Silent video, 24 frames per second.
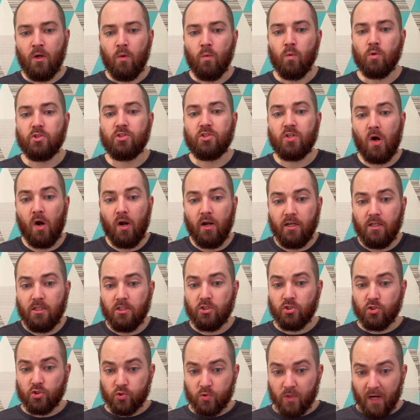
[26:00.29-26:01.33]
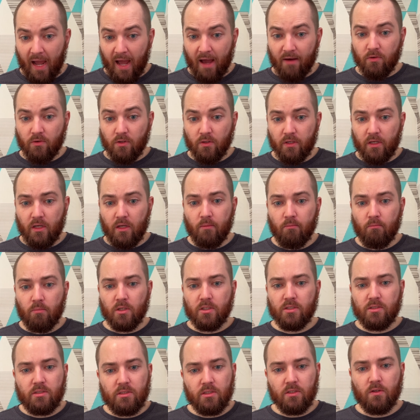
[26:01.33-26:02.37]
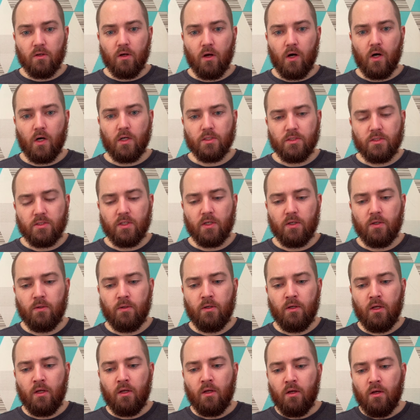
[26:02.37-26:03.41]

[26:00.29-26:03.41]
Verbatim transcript: We're starting to travel in Brazil also.